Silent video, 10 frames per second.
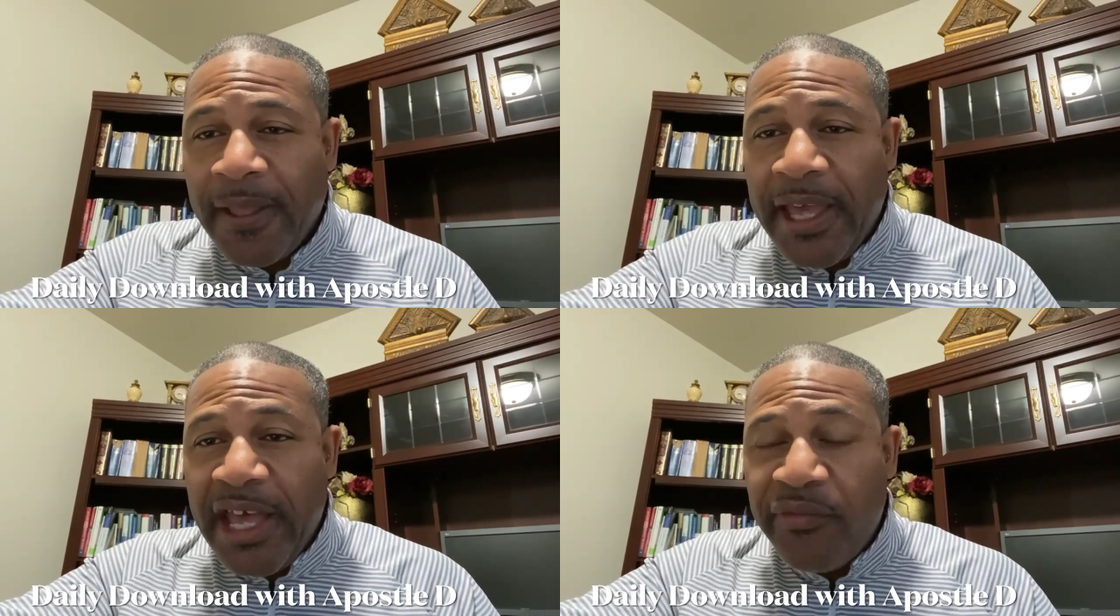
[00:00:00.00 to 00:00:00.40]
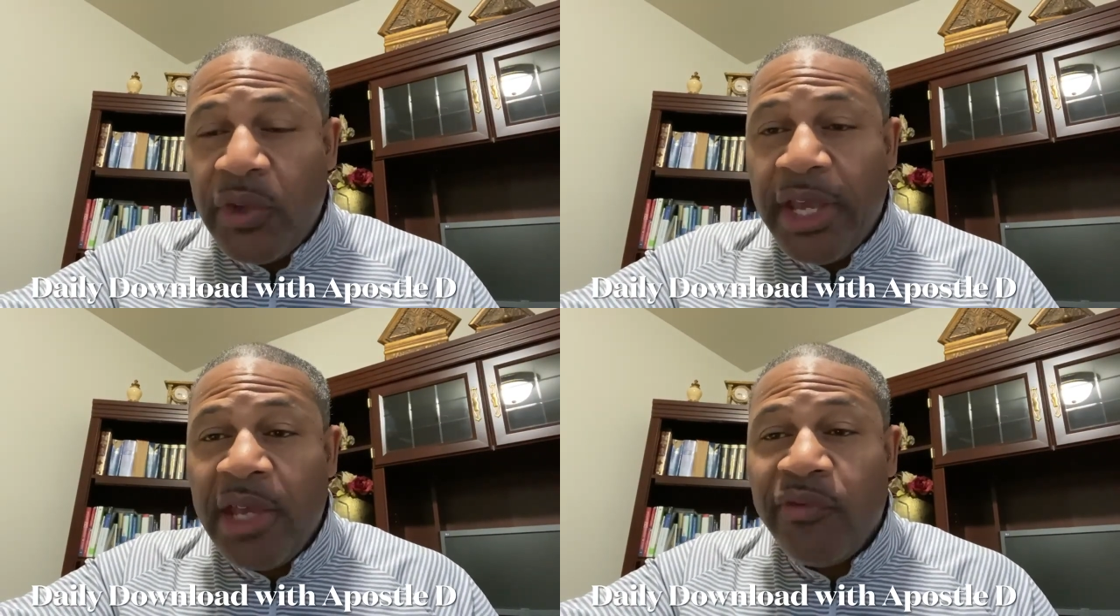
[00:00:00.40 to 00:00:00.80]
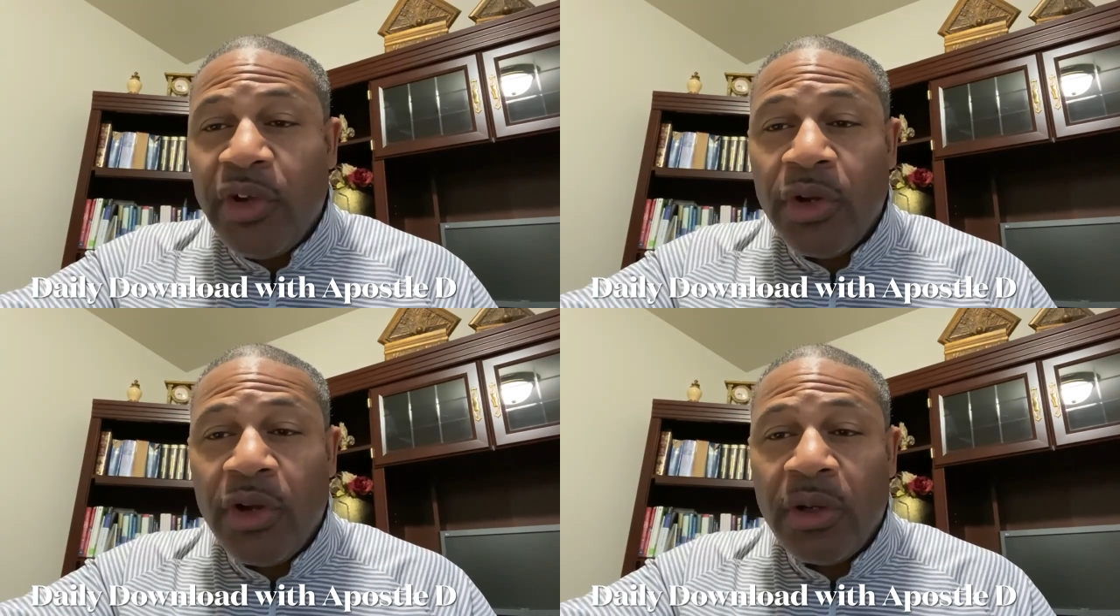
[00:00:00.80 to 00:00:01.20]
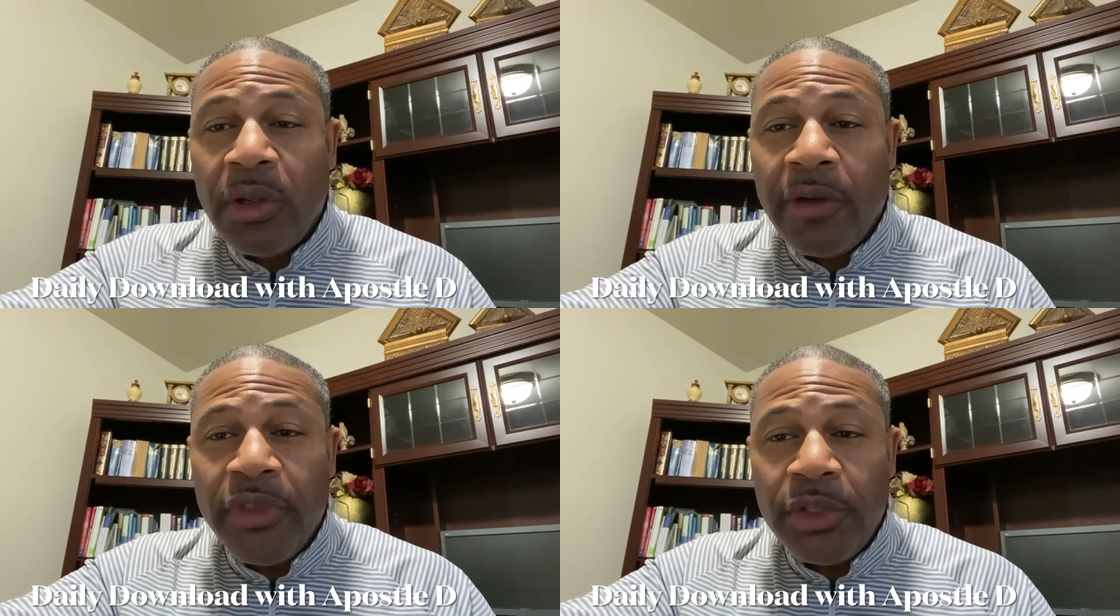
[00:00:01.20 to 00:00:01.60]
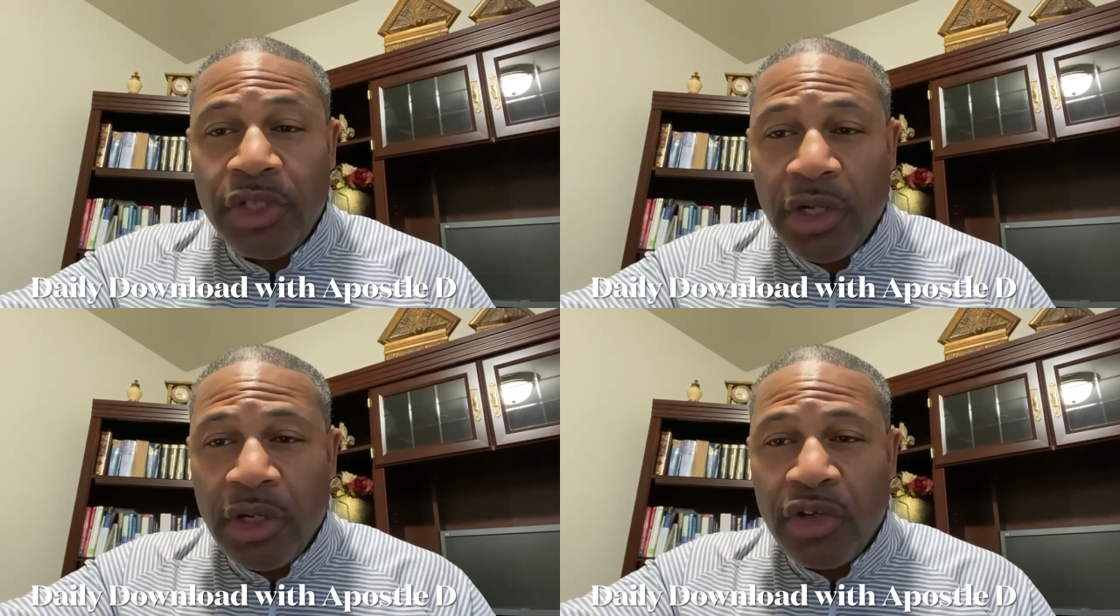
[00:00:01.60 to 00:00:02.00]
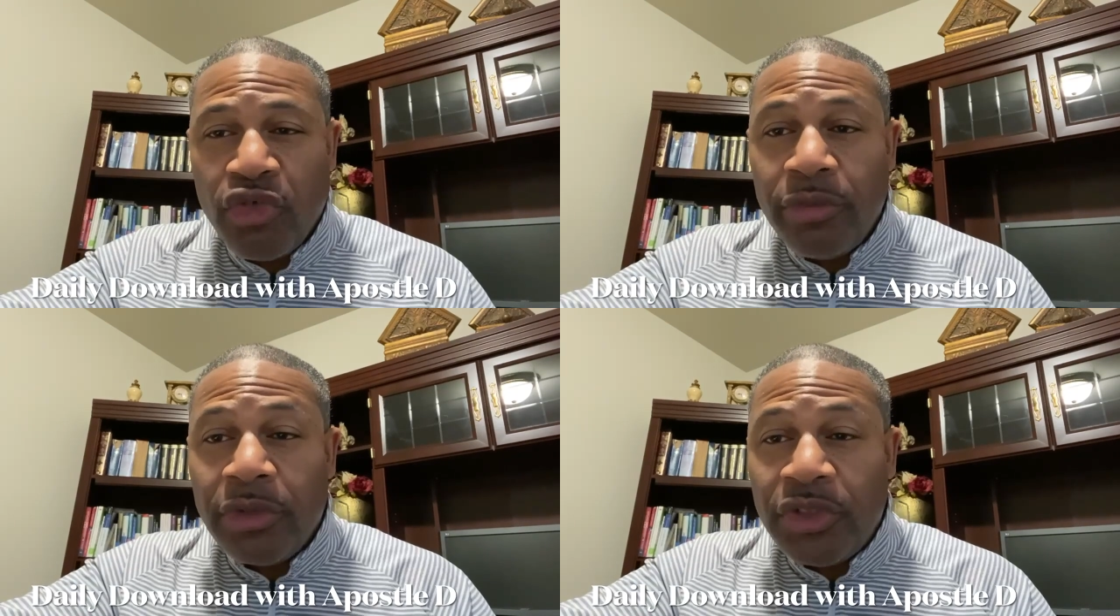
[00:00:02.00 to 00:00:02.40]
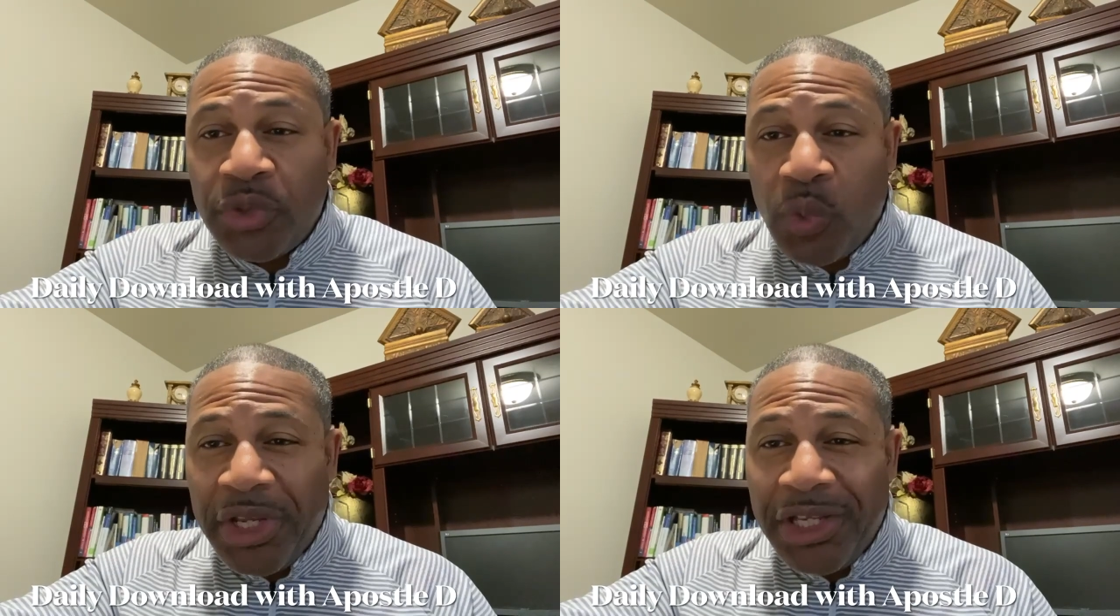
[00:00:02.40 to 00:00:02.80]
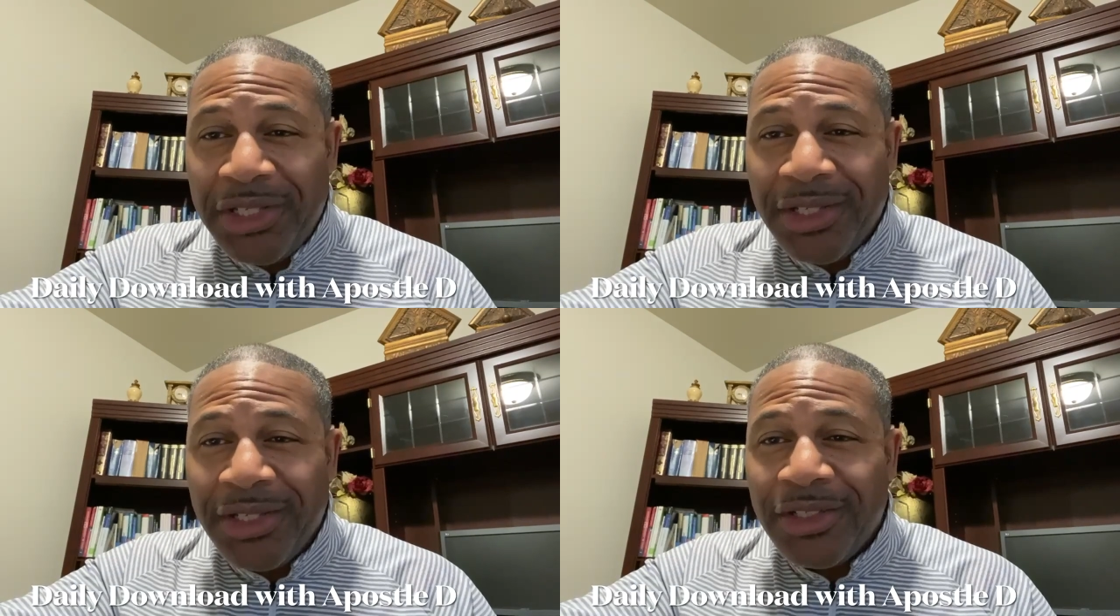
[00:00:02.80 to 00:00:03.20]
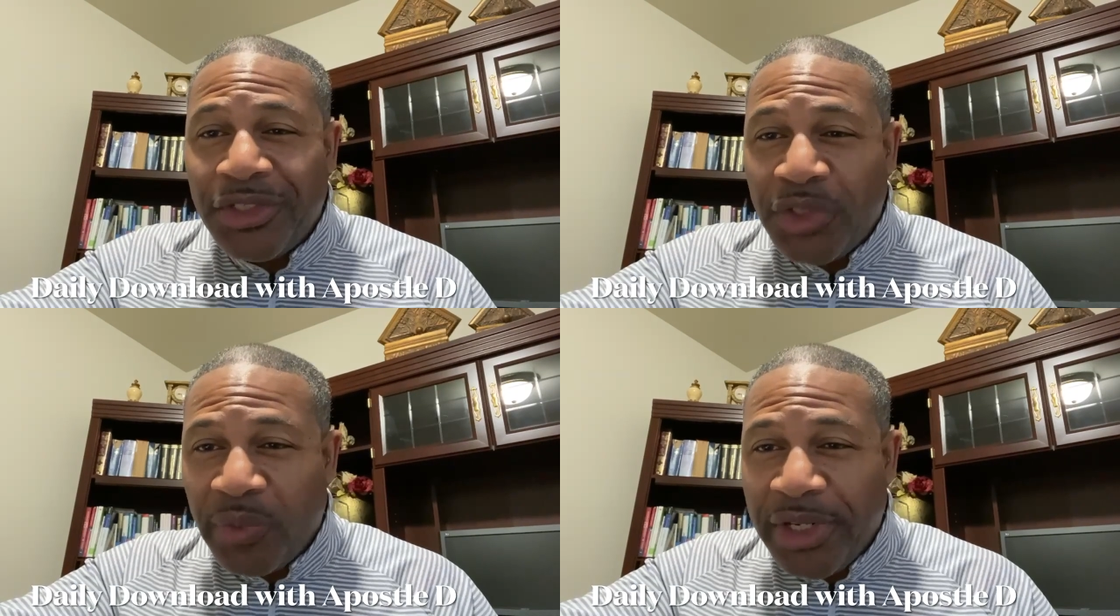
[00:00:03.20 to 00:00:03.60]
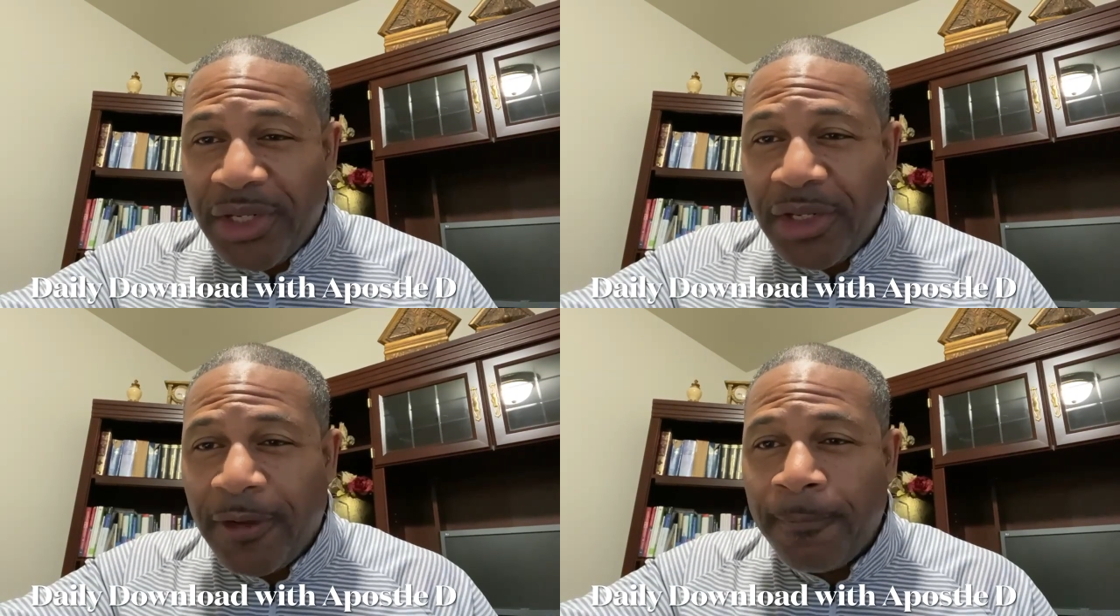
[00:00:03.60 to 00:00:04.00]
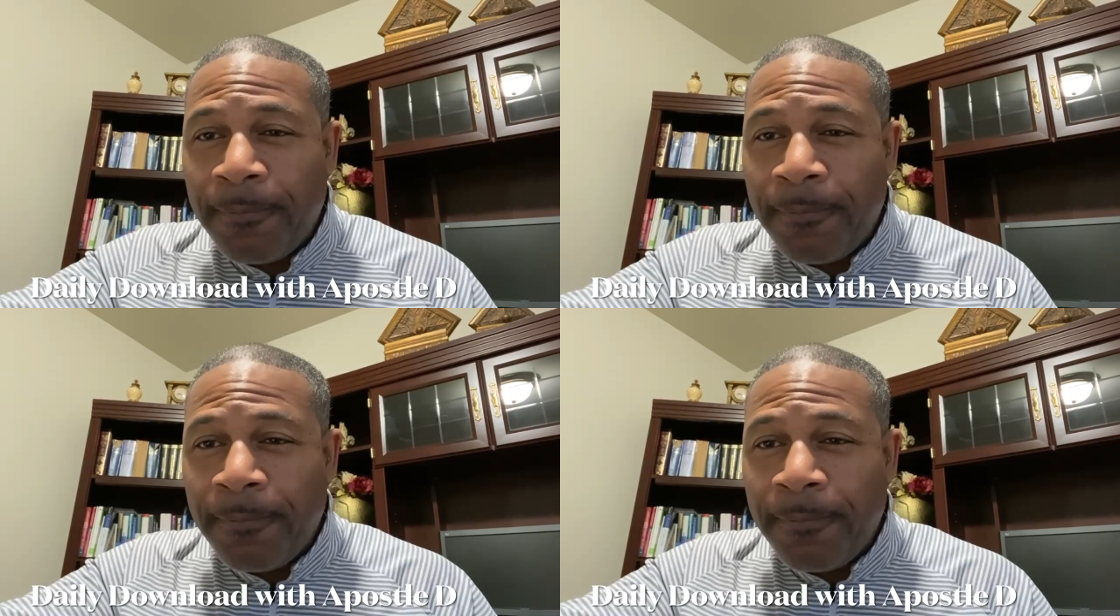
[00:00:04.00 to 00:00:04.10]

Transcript: Have you ever heard of the term sweet surrender?